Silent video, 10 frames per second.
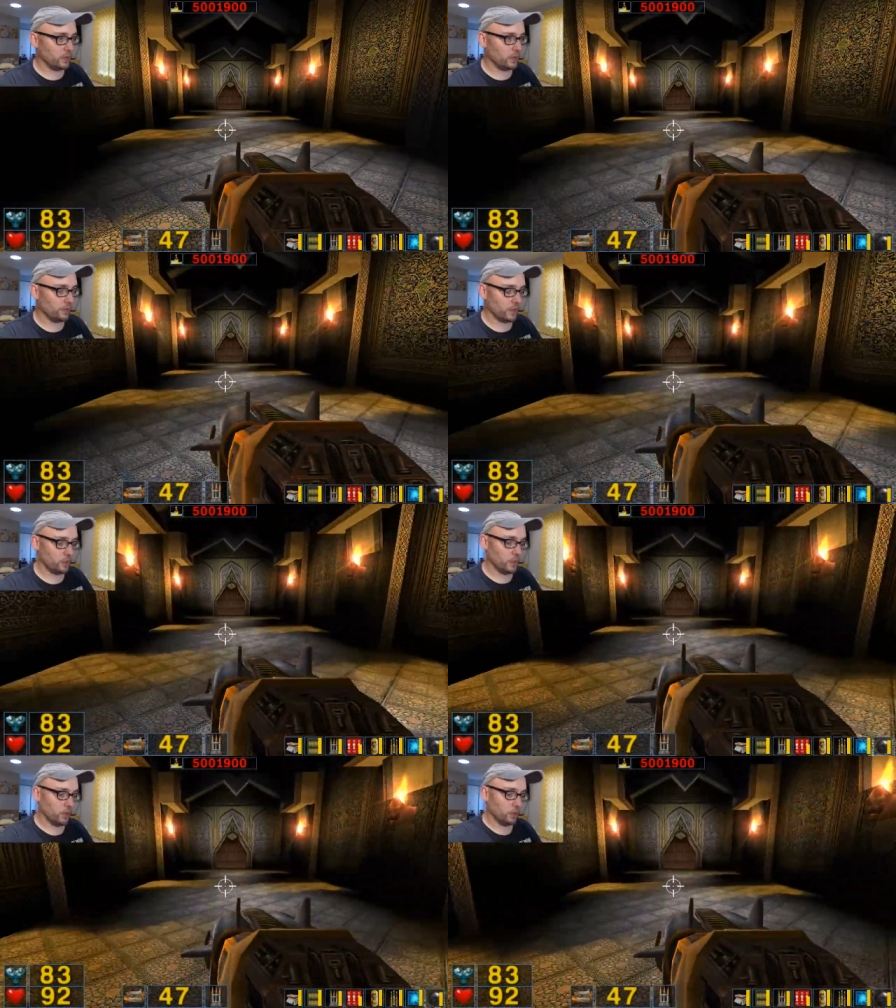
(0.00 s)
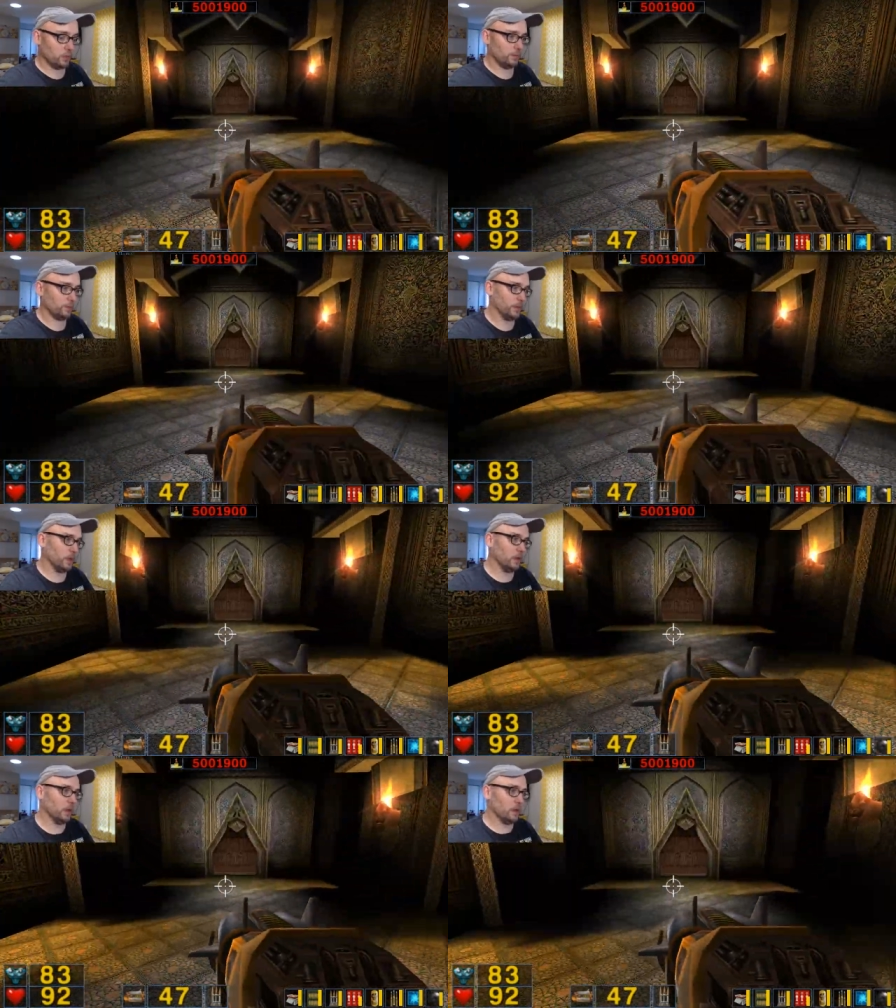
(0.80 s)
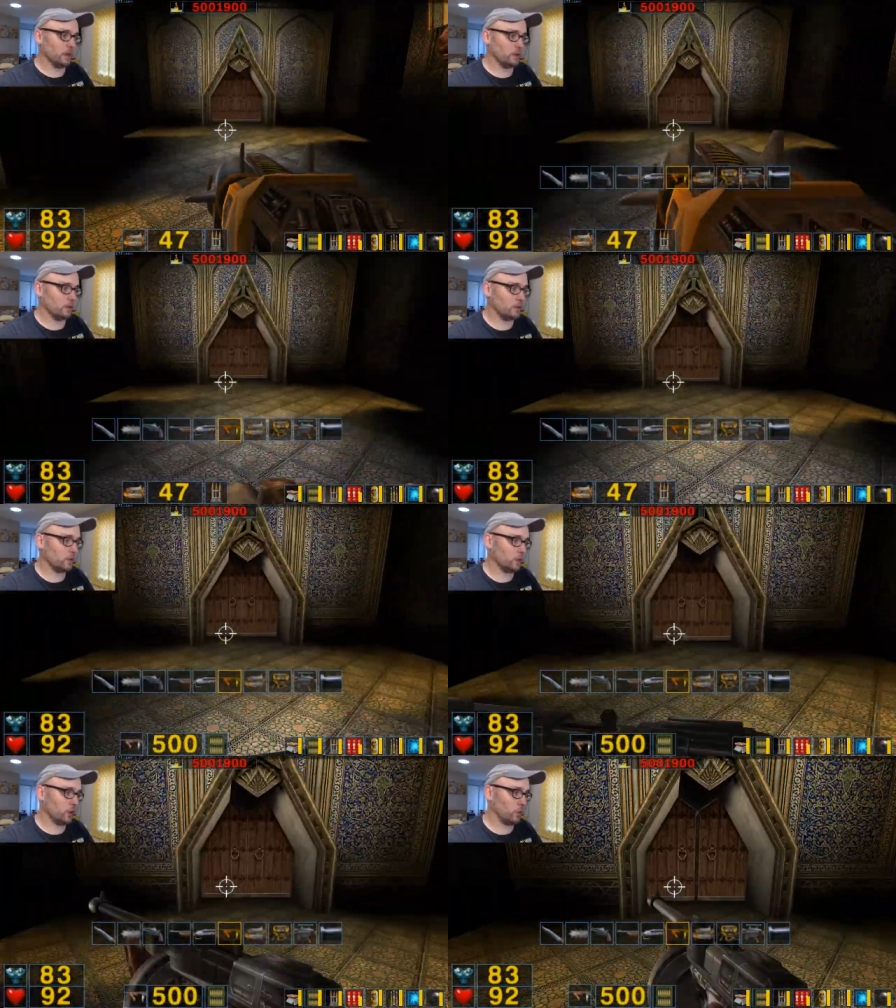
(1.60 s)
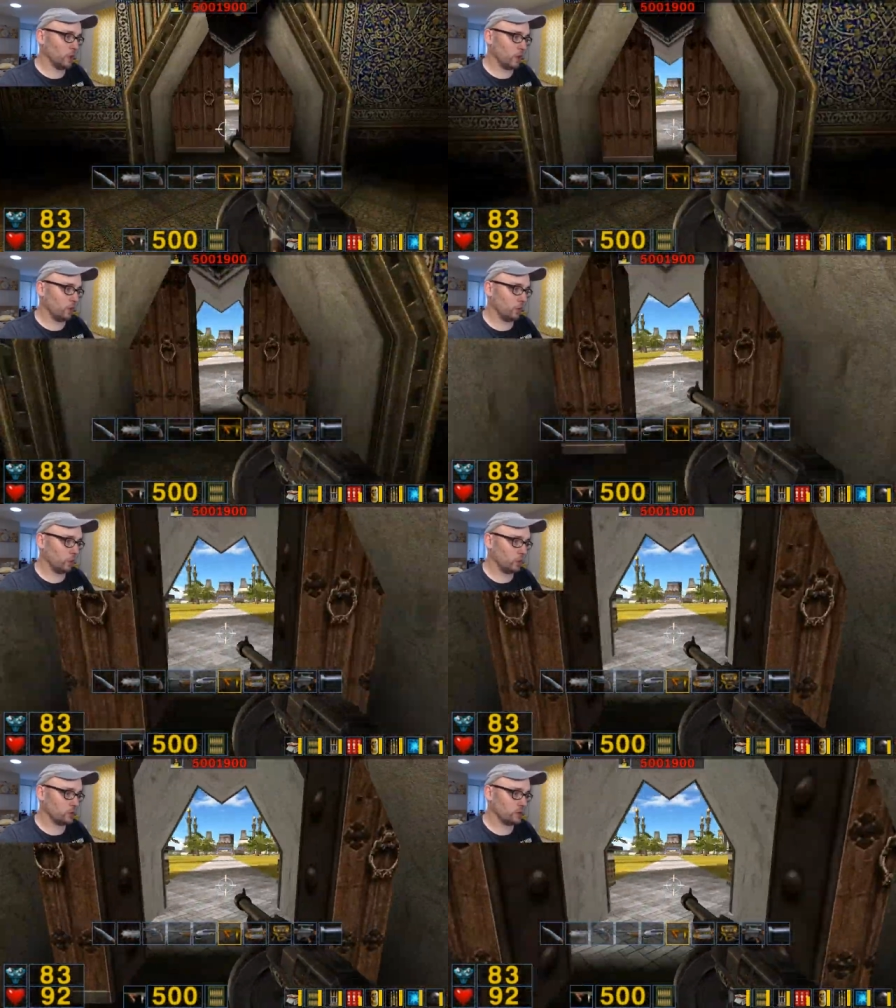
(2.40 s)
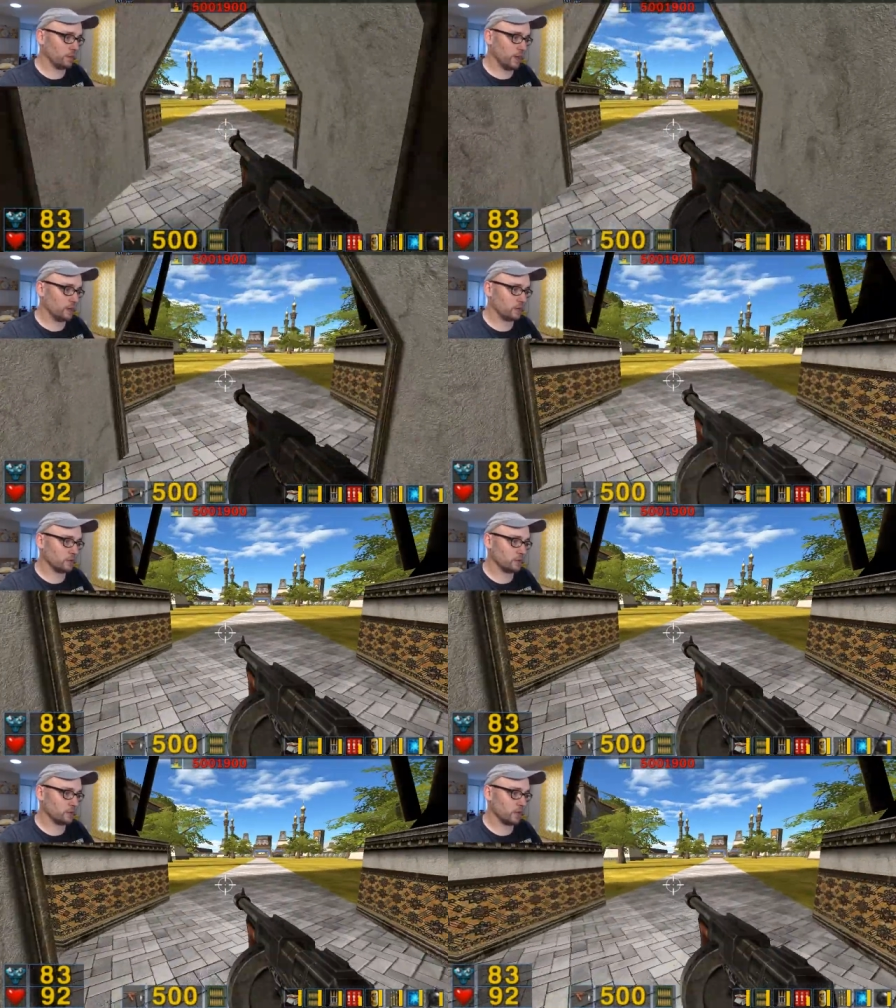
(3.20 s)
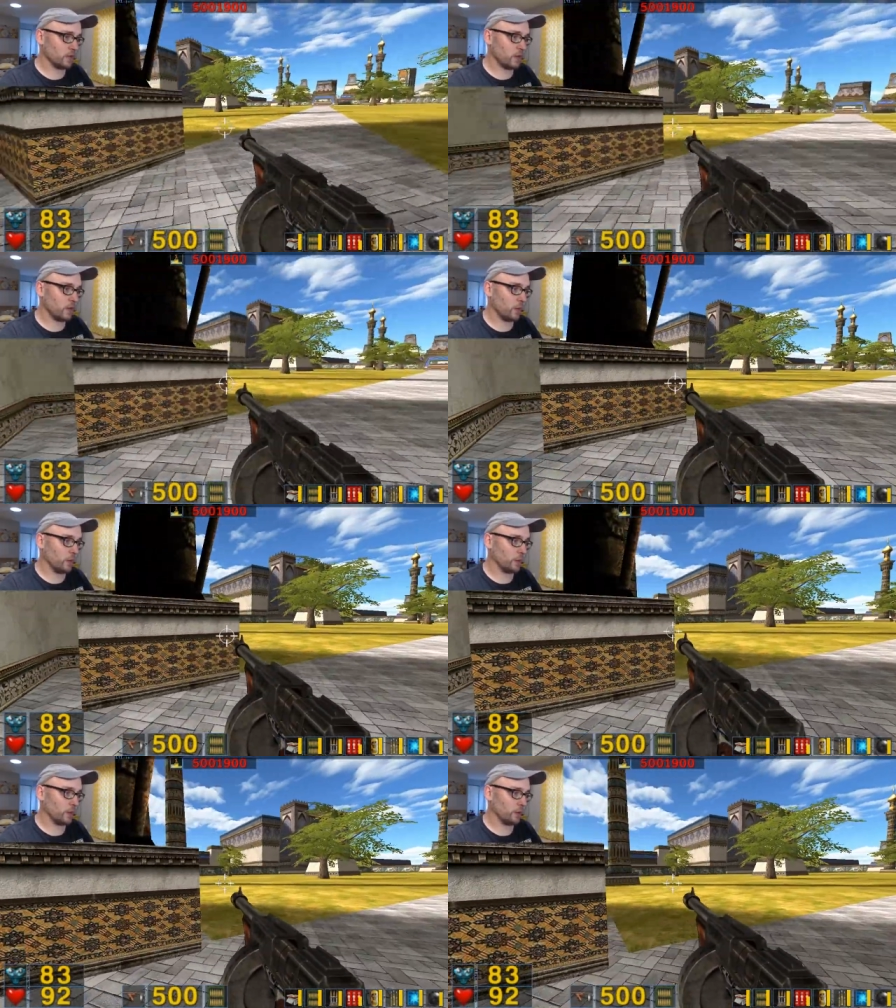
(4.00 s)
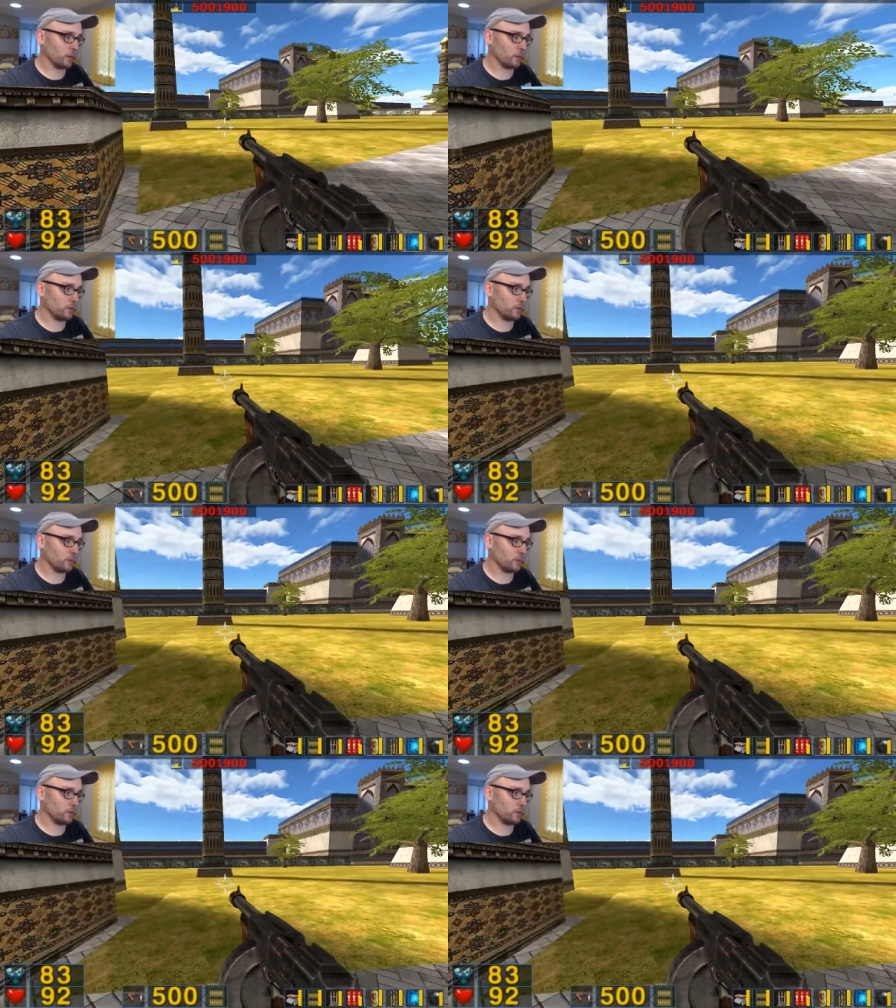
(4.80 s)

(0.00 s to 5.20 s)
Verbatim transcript: enough, out we go. To the no doubt hordes of monsters that are now out here.